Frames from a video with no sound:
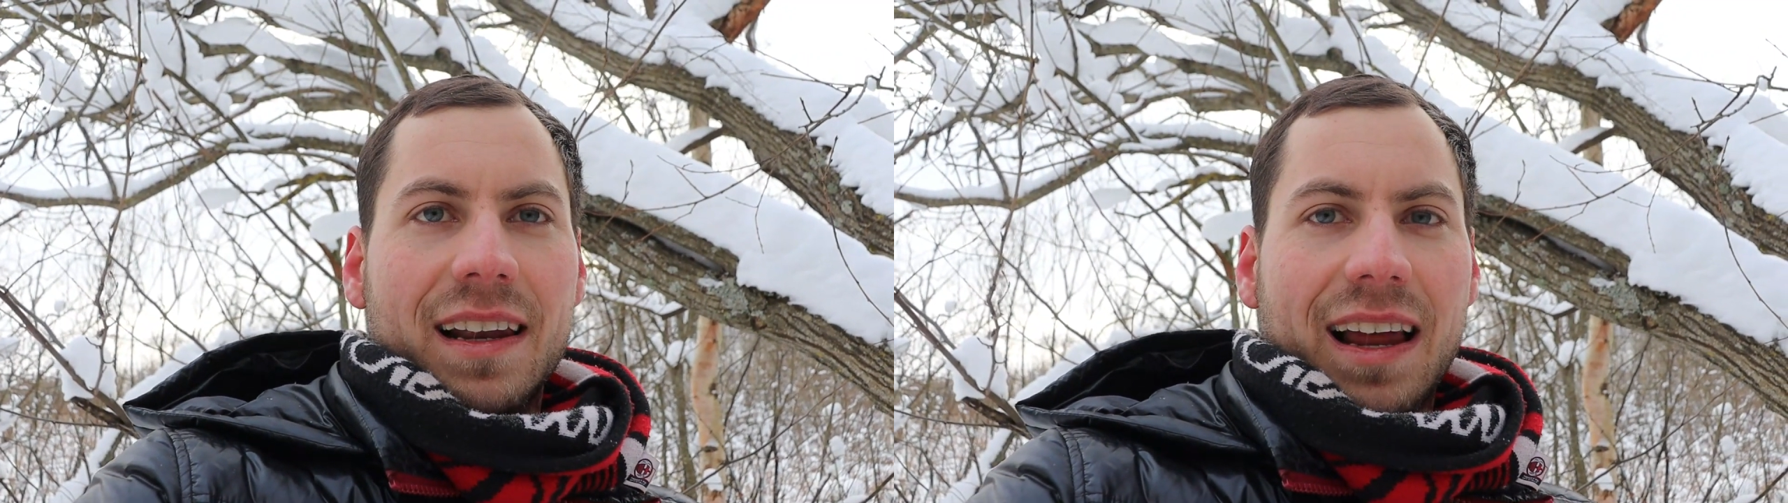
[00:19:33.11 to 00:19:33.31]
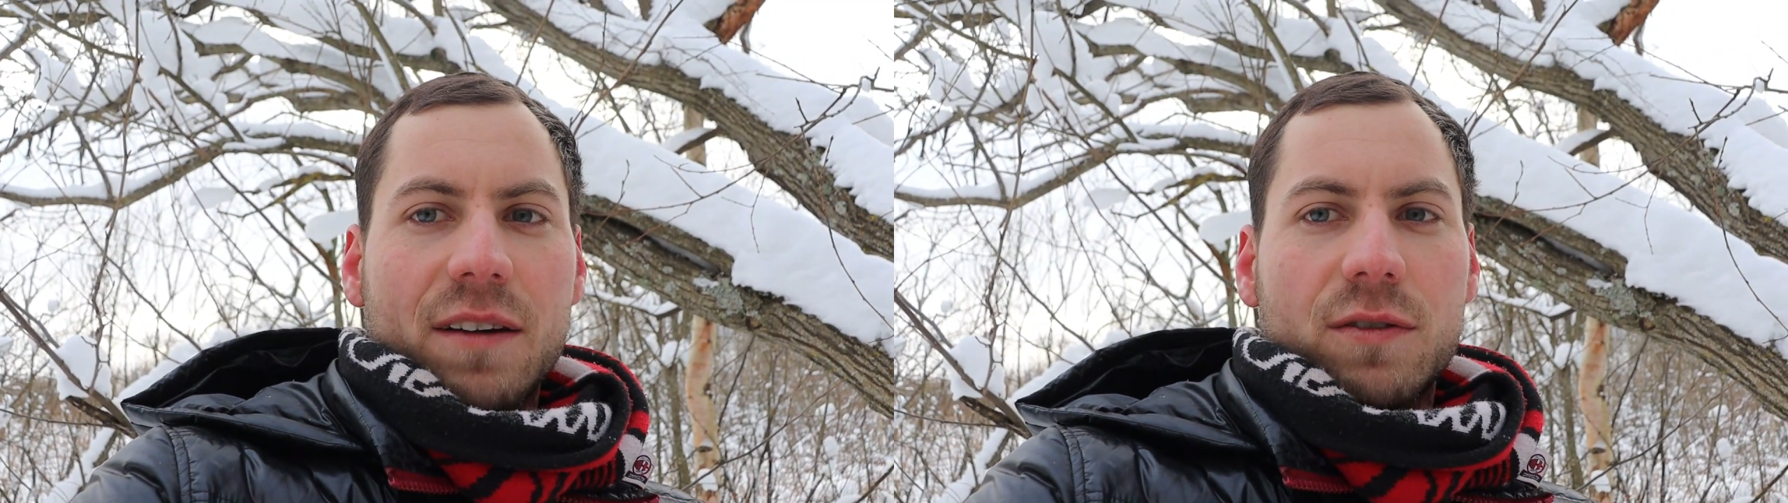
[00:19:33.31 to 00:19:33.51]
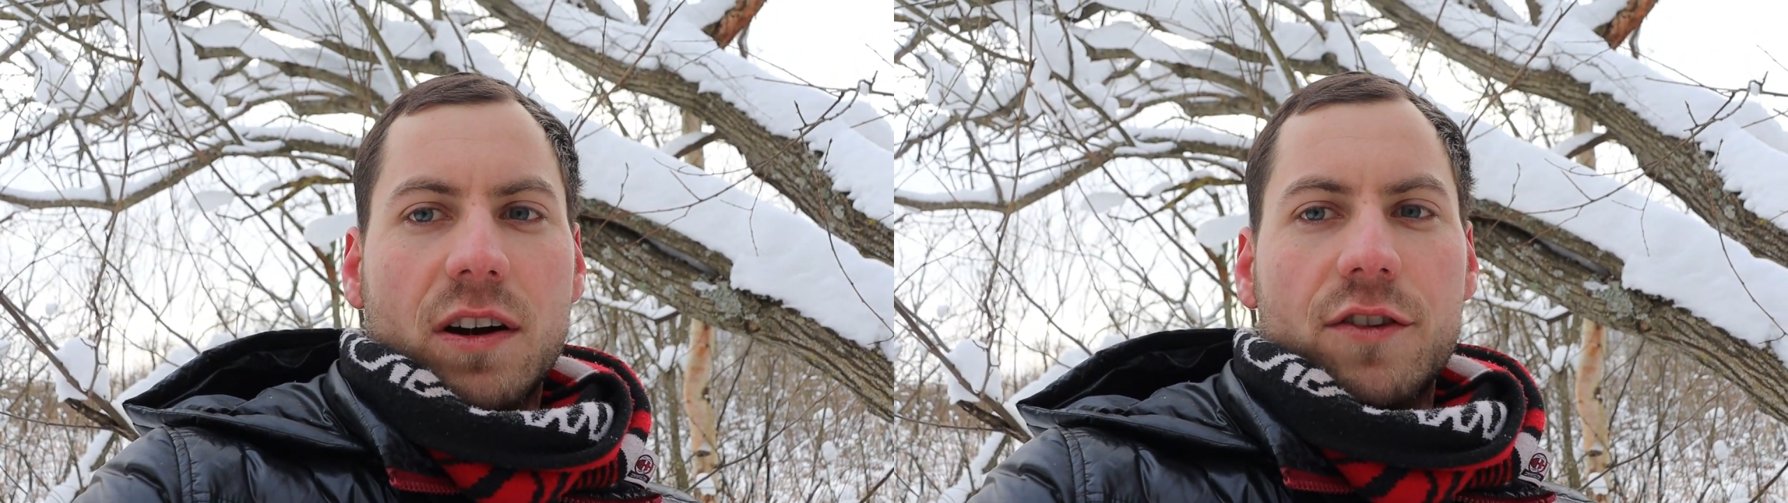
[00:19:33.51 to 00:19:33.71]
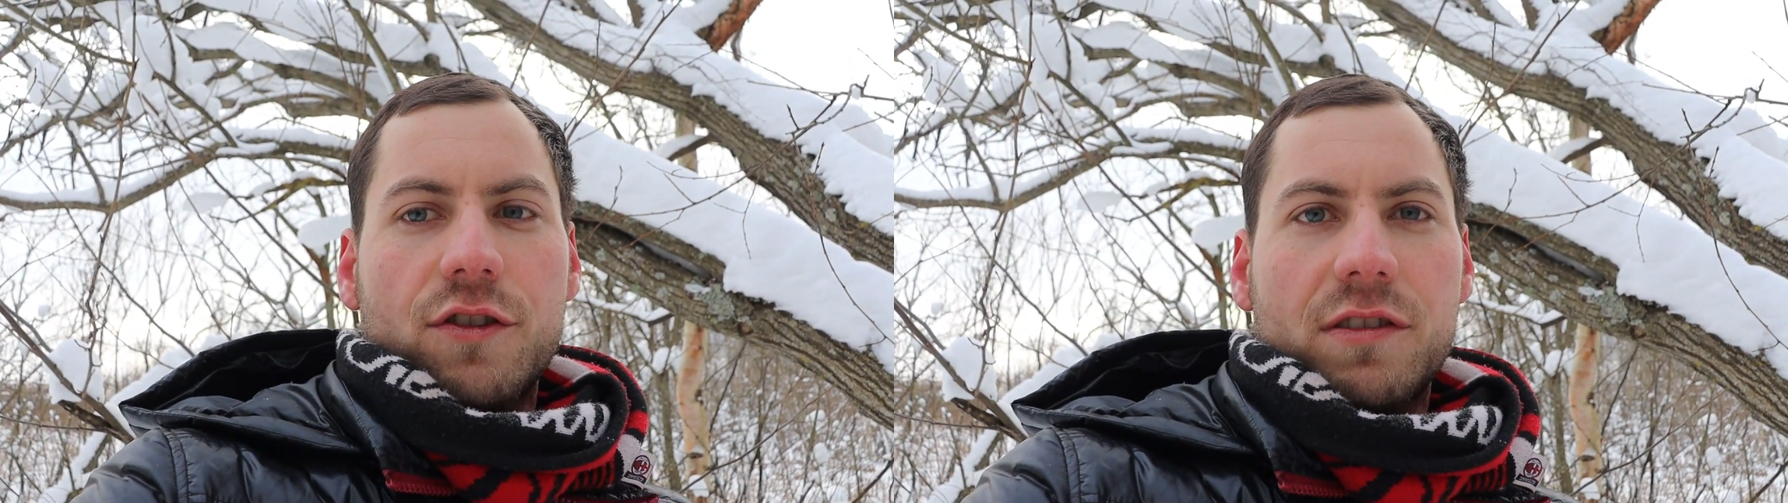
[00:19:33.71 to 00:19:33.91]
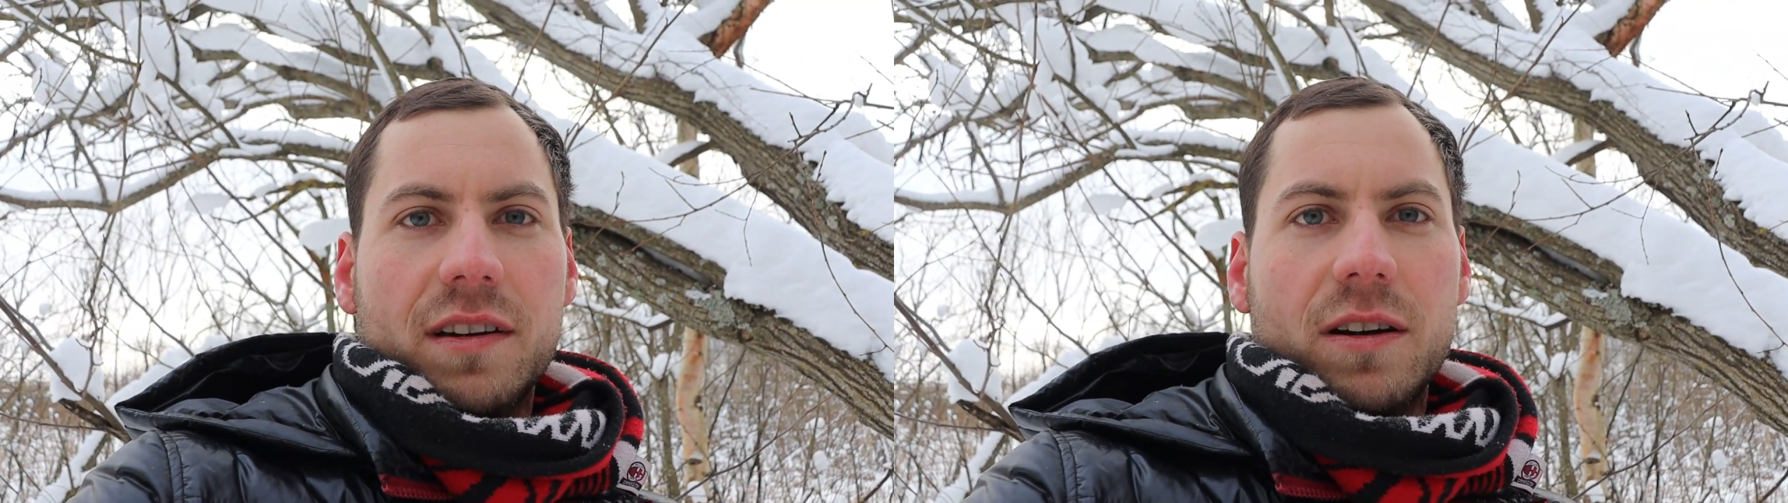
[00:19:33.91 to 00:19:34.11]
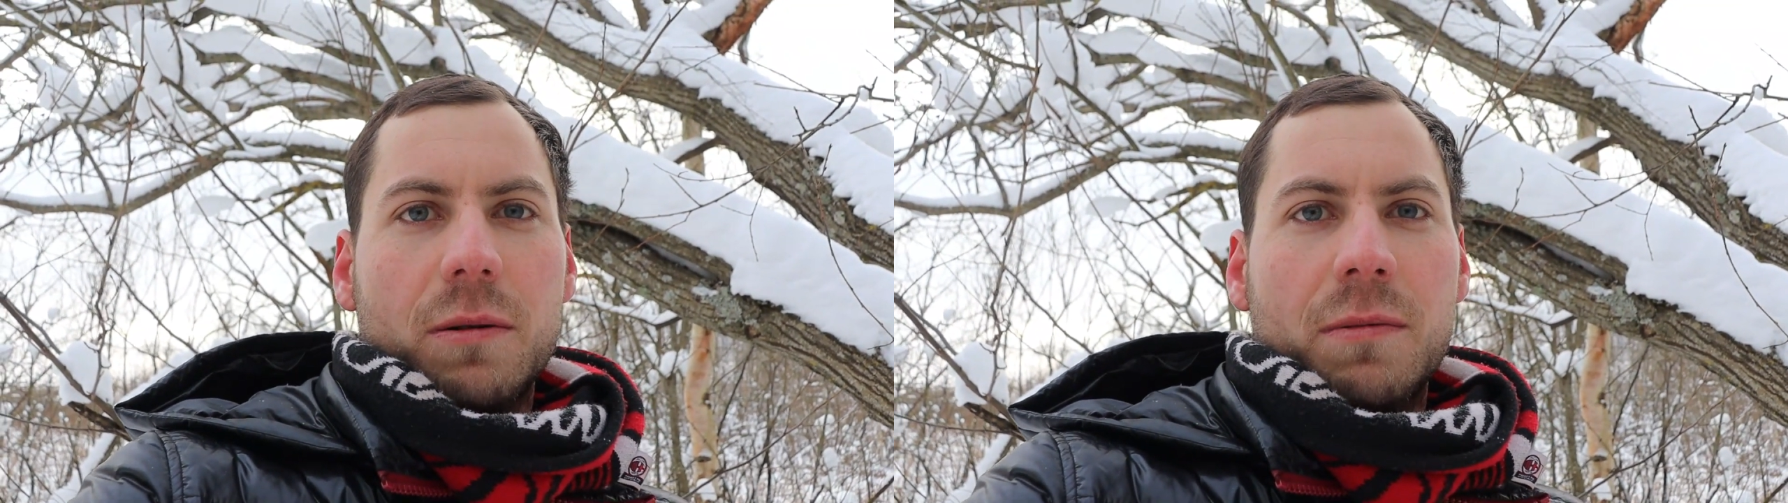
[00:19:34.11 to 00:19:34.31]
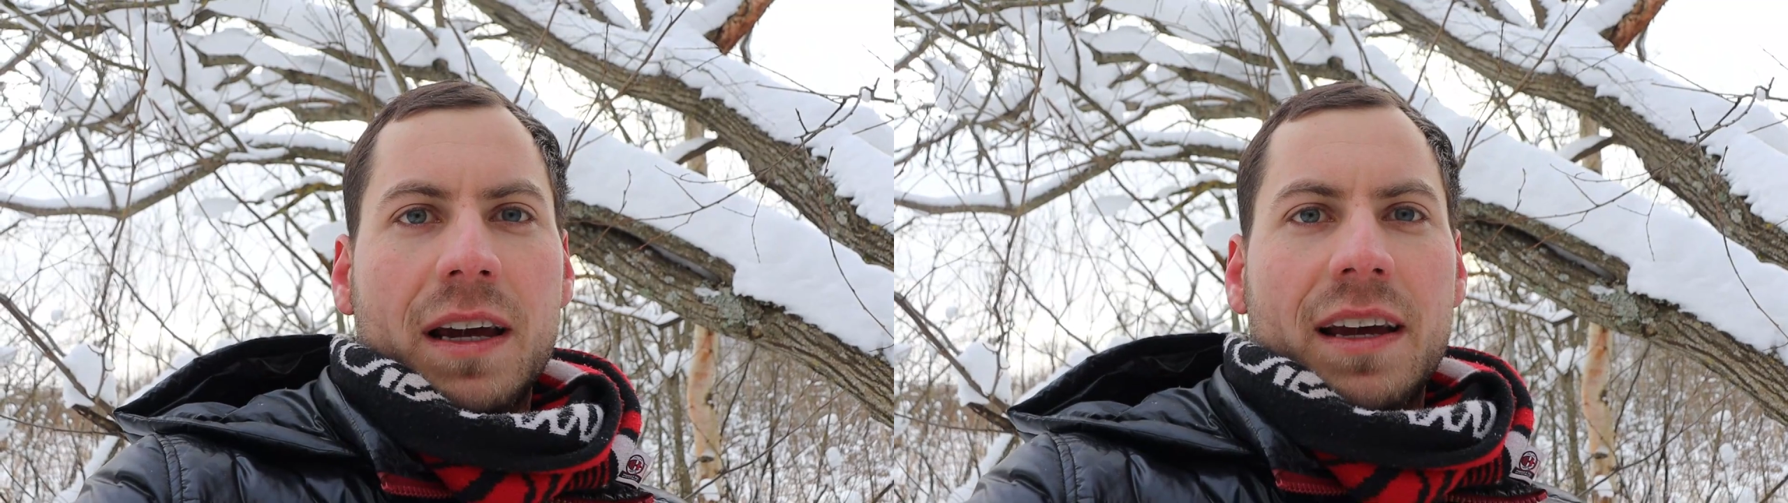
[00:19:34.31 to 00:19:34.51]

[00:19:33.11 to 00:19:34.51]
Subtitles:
a lot of countries in Europe,